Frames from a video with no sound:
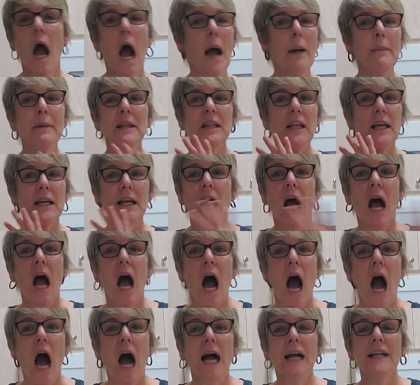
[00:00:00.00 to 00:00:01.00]
I mean, like,
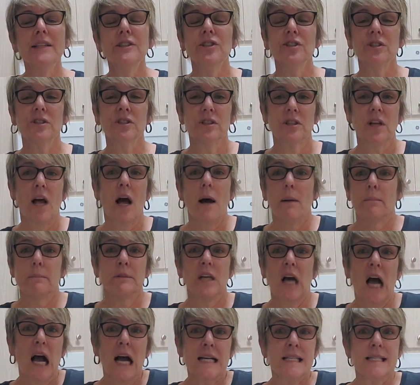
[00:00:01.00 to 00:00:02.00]
I just
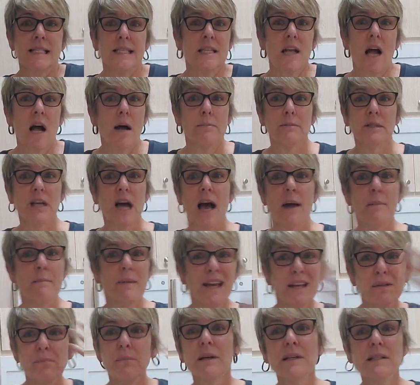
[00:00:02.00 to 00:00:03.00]
stopped. I stopped. I
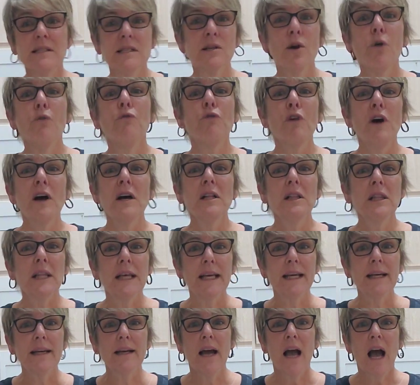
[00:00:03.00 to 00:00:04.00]
made myself
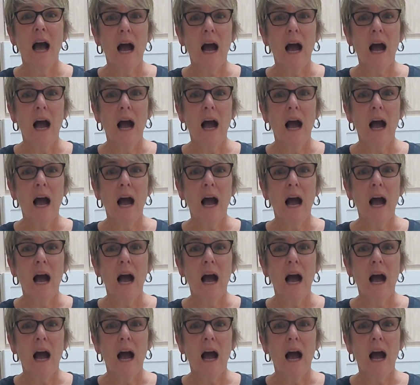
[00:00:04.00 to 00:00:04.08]
ugly.